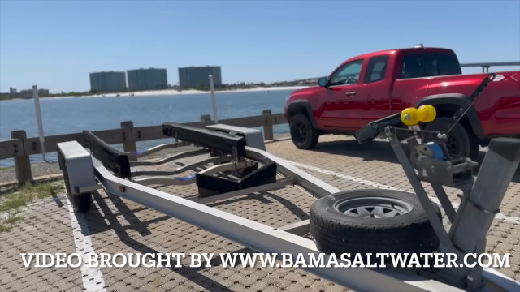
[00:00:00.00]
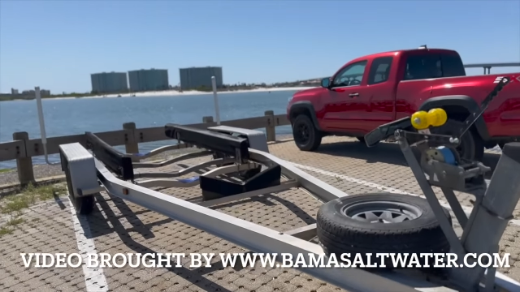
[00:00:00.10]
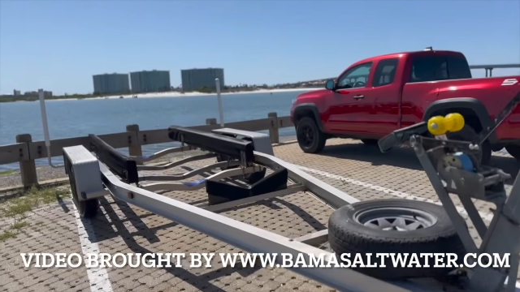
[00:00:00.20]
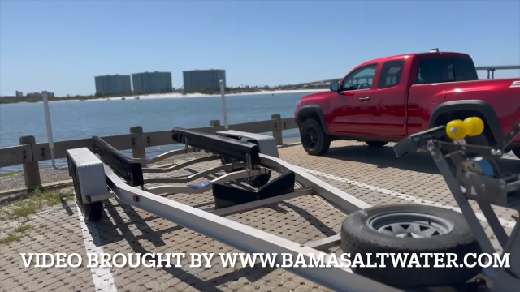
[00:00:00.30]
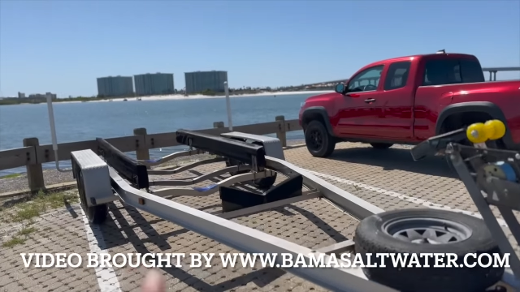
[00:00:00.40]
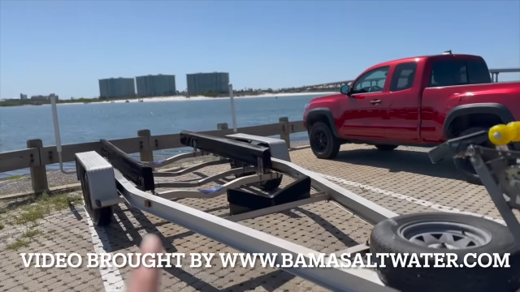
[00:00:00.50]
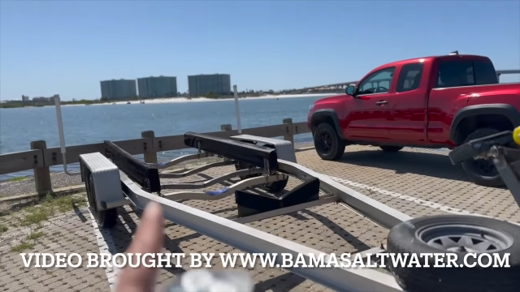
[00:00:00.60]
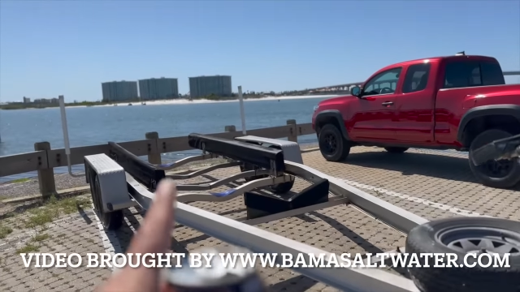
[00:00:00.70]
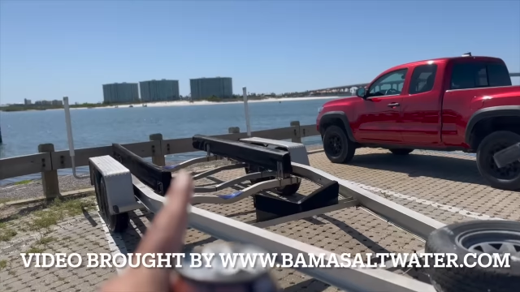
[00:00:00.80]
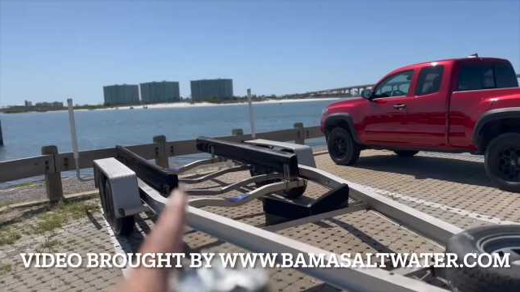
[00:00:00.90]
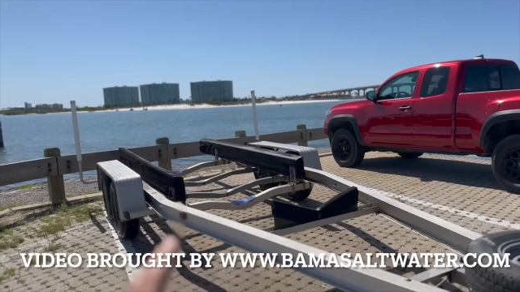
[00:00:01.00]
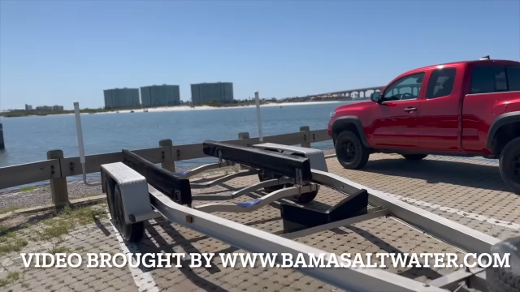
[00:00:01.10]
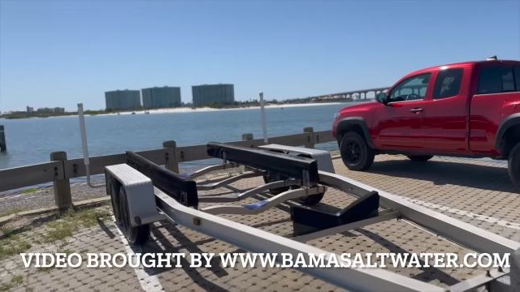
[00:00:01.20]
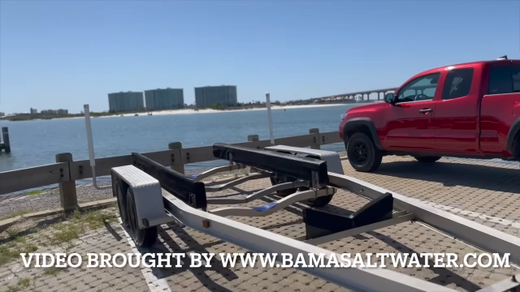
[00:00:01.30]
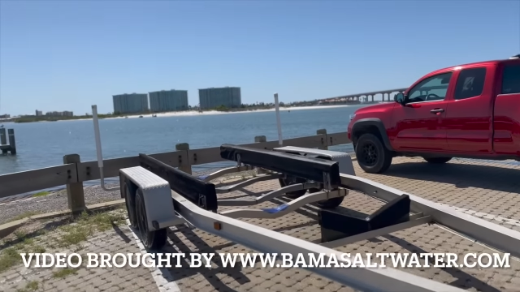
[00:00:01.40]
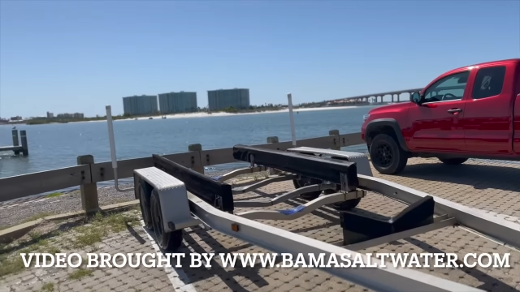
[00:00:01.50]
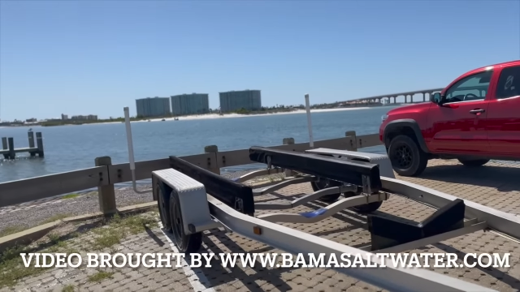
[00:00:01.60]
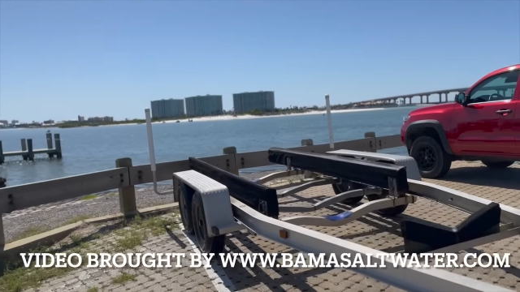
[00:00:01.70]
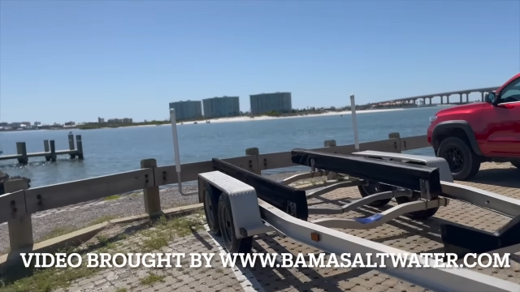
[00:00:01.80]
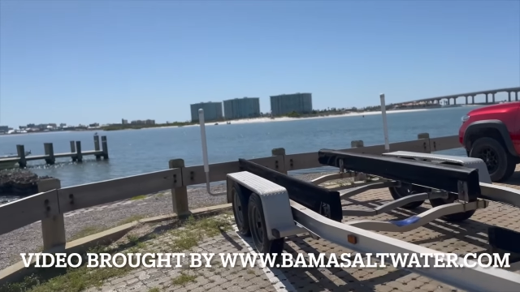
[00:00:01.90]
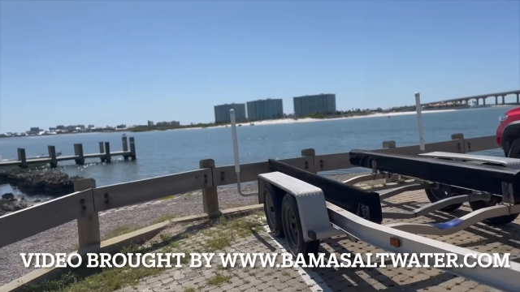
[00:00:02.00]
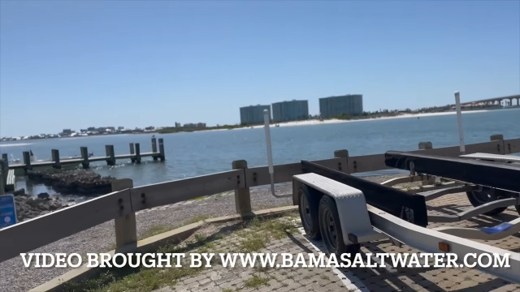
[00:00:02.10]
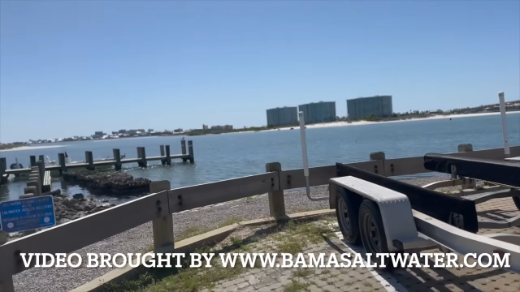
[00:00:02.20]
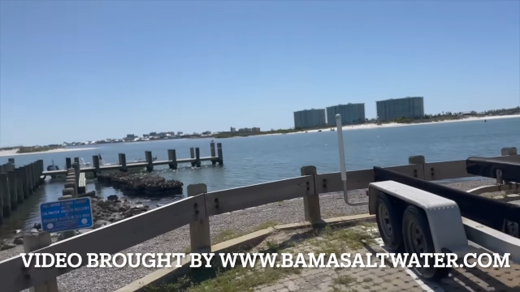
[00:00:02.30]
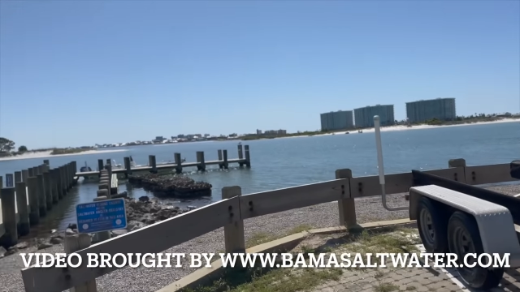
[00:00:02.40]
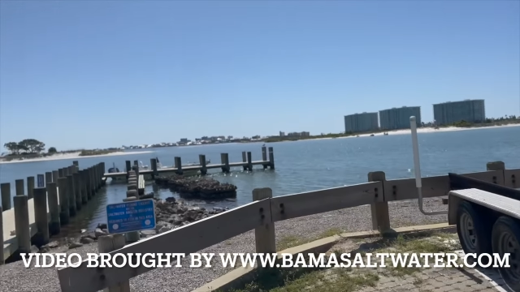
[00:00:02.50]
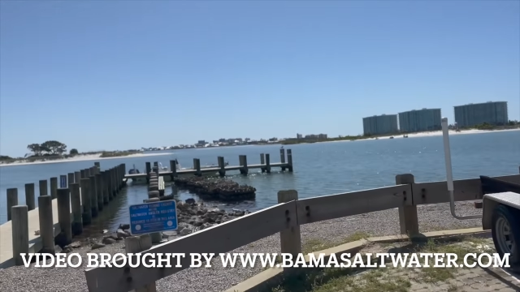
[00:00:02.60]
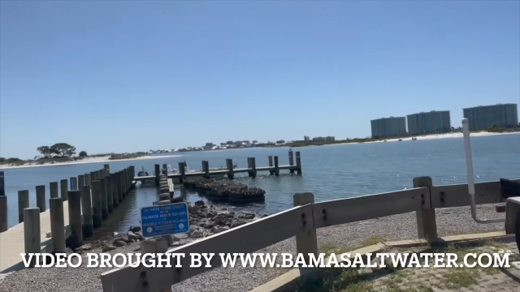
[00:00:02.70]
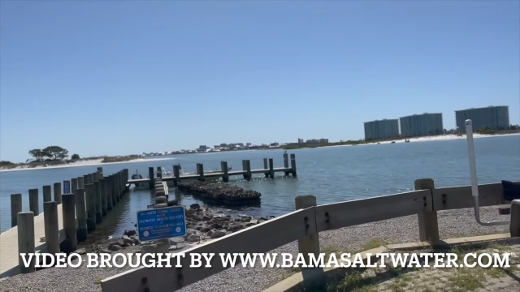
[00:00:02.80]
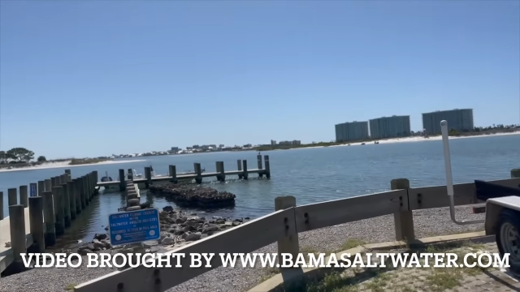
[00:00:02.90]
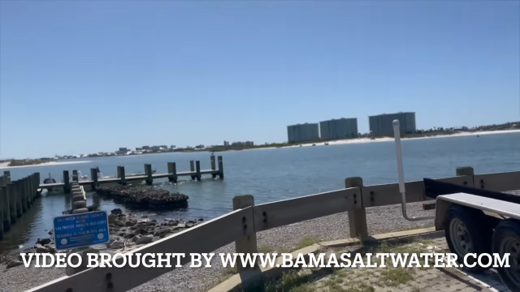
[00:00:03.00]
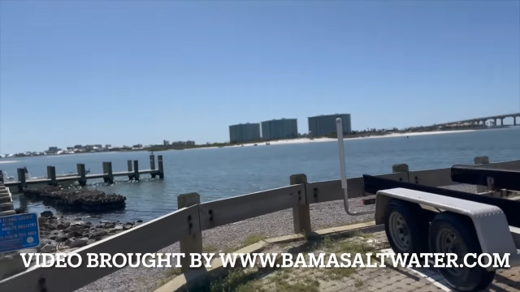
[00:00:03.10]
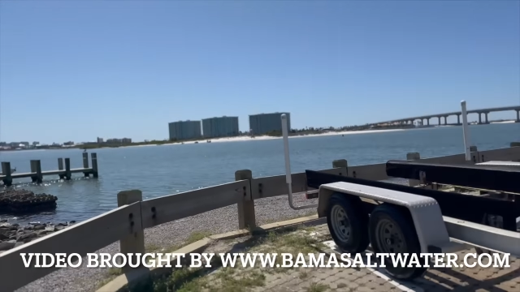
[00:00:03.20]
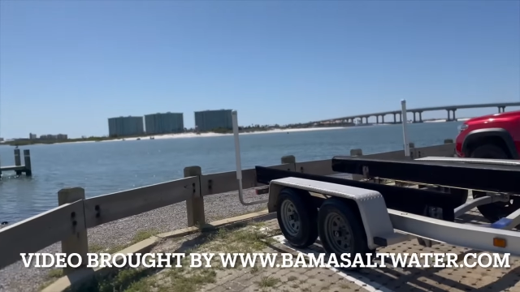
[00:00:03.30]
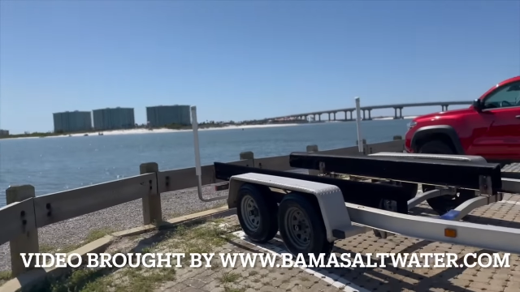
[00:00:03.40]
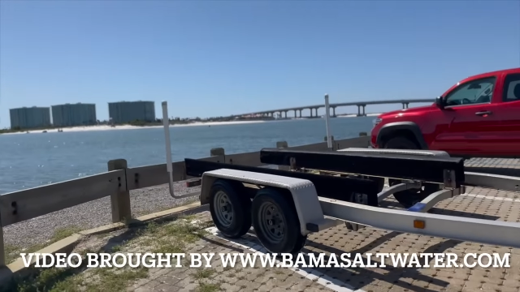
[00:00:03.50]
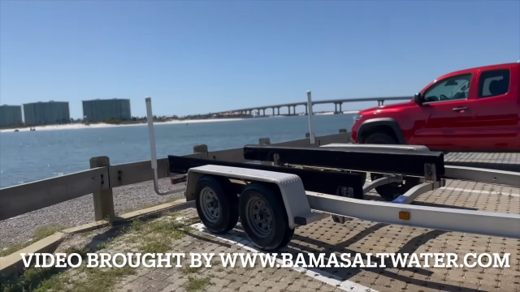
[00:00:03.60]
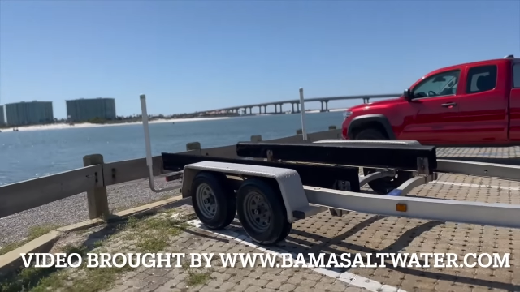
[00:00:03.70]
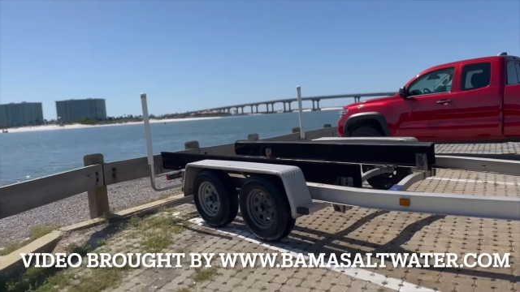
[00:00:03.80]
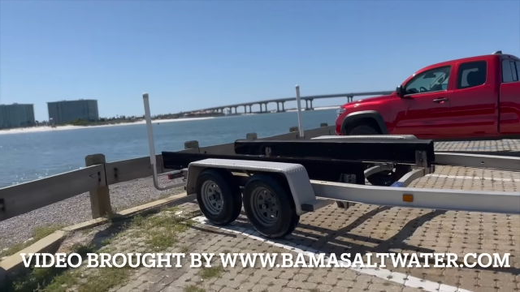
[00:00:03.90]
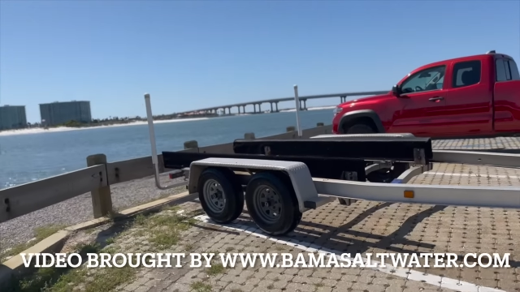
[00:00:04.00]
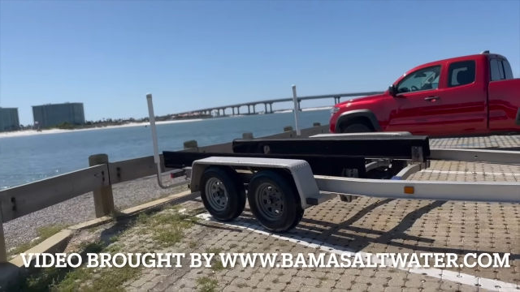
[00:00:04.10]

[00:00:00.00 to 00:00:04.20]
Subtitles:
(no speaker visible)